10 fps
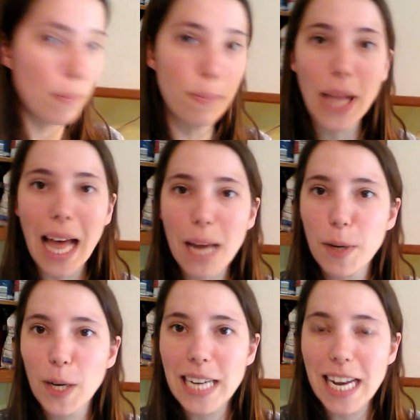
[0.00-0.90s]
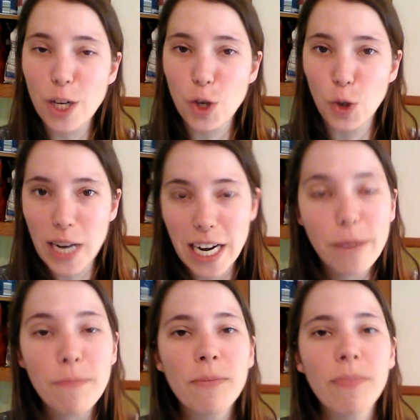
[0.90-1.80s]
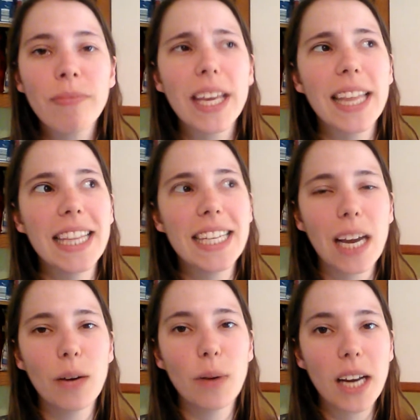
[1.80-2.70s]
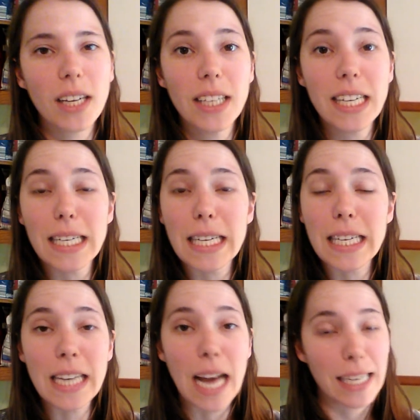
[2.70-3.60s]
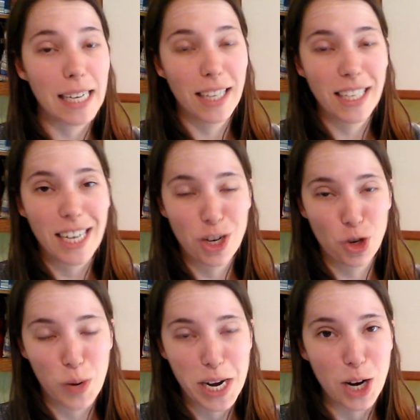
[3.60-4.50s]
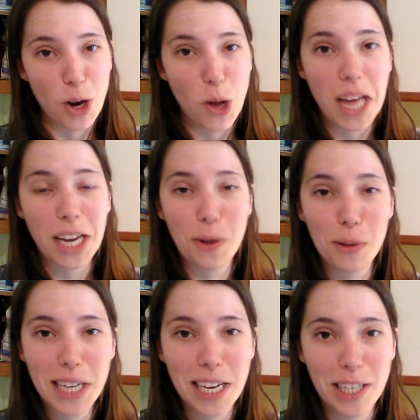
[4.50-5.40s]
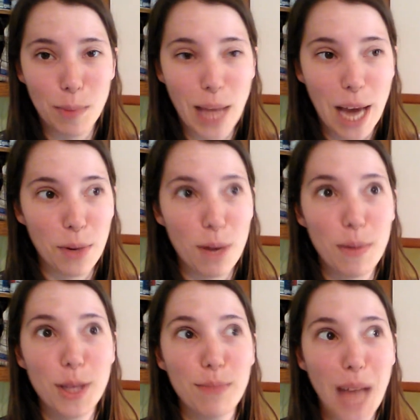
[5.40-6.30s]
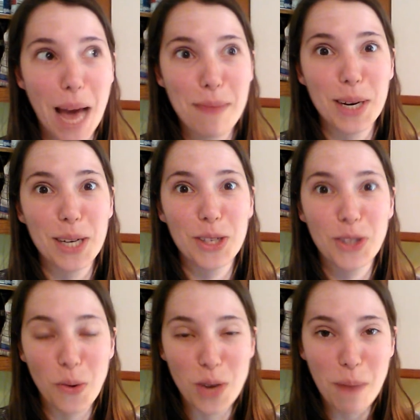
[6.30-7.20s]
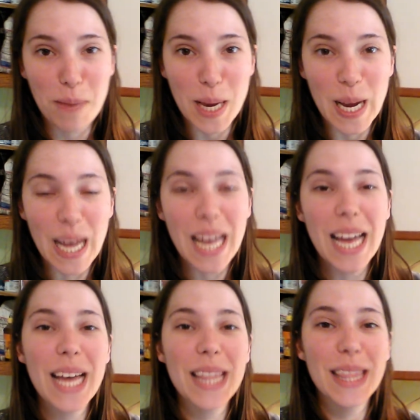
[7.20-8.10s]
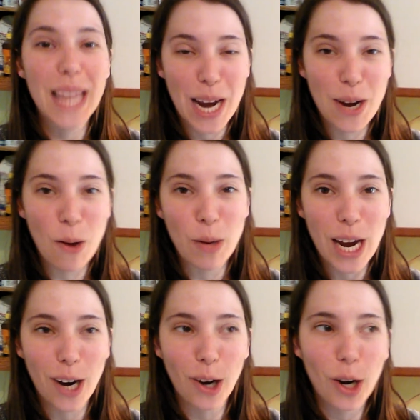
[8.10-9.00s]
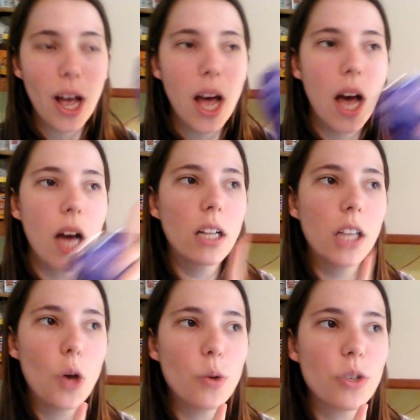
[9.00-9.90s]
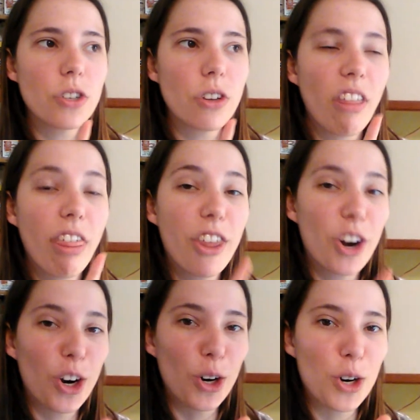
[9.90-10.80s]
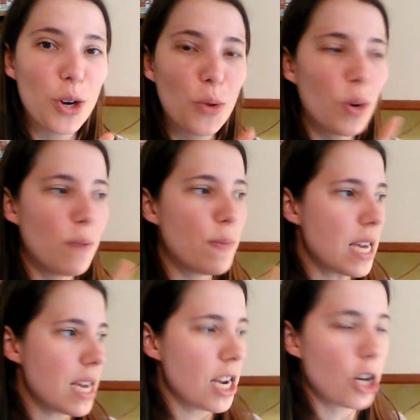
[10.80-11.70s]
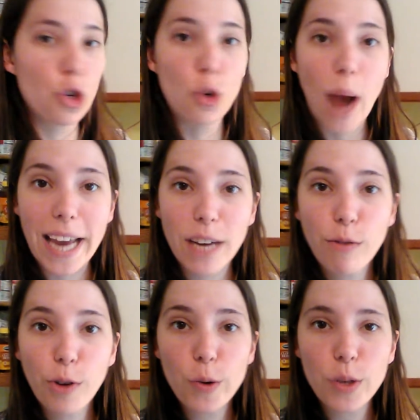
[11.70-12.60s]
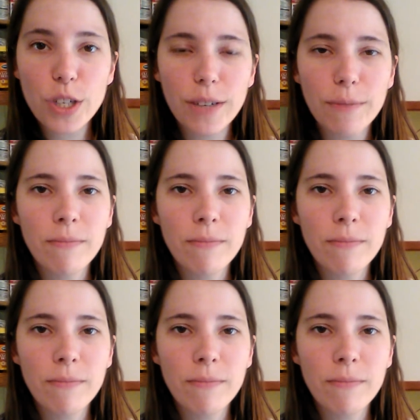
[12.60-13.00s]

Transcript: blackberry tangerine. This ironically does not taste like tangerine at all. I can only taste the blackberry, but the blackberry is so yummy that I don't care. Close third would be dragon fruit.